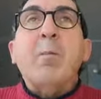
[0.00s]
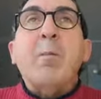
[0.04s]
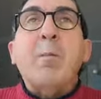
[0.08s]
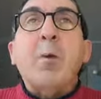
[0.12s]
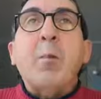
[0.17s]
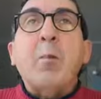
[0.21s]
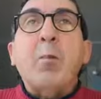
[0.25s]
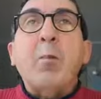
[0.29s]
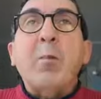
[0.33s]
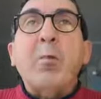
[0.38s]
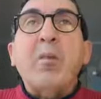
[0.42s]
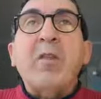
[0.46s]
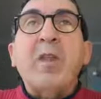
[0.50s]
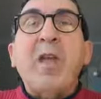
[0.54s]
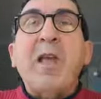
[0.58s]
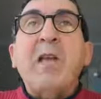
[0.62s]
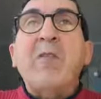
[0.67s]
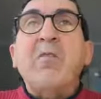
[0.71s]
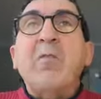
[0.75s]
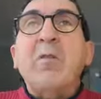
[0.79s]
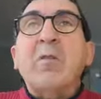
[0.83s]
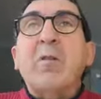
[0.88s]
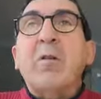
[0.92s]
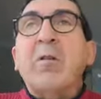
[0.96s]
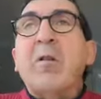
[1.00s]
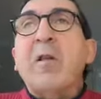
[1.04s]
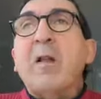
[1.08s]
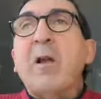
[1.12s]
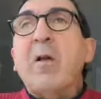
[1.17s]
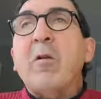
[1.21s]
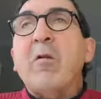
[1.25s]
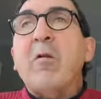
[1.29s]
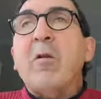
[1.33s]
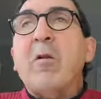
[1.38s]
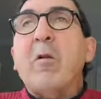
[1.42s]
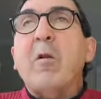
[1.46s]
But the angel
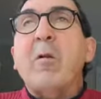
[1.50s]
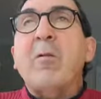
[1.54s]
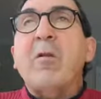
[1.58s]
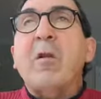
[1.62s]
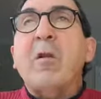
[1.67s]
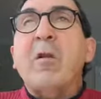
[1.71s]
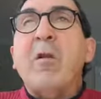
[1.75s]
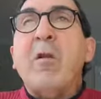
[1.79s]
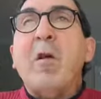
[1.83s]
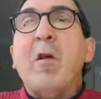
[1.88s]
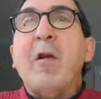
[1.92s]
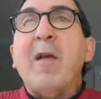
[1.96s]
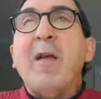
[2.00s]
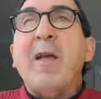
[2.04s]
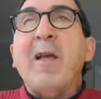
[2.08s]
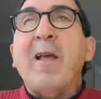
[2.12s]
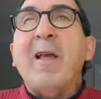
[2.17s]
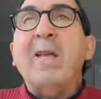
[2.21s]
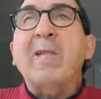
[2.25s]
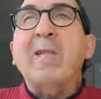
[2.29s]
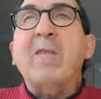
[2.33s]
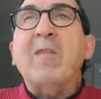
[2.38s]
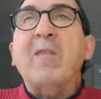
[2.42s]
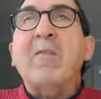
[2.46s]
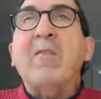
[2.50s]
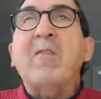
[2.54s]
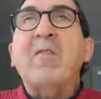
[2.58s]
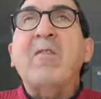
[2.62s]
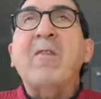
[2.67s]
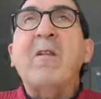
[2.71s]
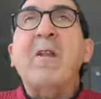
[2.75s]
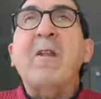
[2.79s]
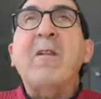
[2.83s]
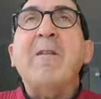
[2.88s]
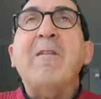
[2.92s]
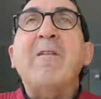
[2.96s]
declared to her that God had
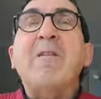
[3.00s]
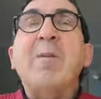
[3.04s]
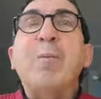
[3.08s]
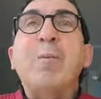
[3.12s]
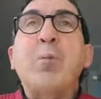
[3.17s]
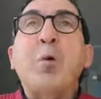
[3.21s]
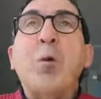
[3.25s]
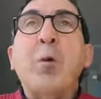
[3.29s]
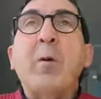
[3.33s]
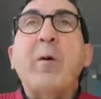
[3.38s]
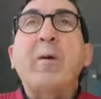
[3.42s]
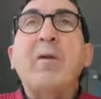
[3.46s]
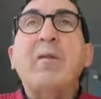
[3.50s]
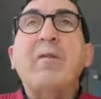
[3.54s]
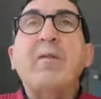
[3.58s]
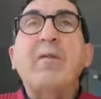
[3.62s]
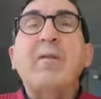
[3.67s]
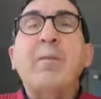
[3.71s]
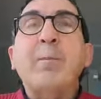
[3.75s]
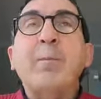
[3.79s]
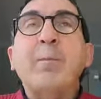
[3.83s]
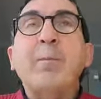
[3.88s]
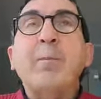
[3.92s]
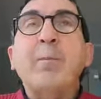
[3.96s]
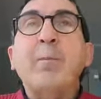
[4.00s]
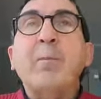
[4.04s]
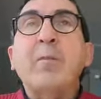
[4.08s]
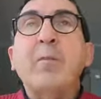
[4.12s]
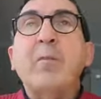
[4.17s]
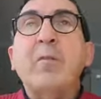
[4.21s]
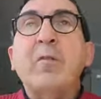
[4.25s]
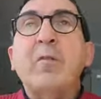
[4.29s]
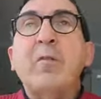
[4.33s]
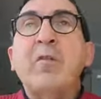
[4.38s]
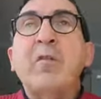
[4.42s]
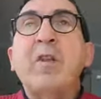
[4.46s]
seen the boy's
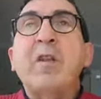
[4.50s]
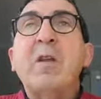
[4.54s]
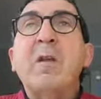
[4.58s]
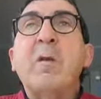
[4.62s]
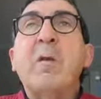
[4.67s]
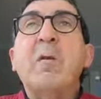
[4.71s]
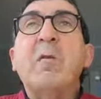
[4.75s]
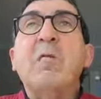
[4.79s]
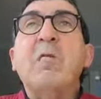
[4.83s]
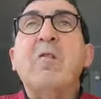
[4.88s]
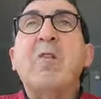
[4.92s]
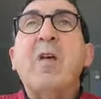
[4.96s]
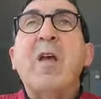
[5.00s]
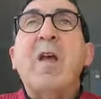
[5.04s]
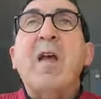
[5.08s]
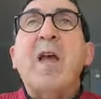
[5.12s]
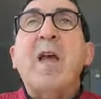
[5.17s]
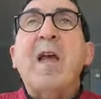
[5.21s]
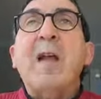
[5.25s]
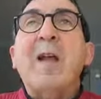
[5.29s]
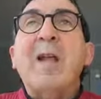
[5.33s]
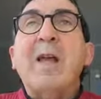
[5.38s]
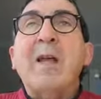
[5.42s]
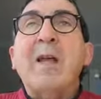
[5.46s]
tears and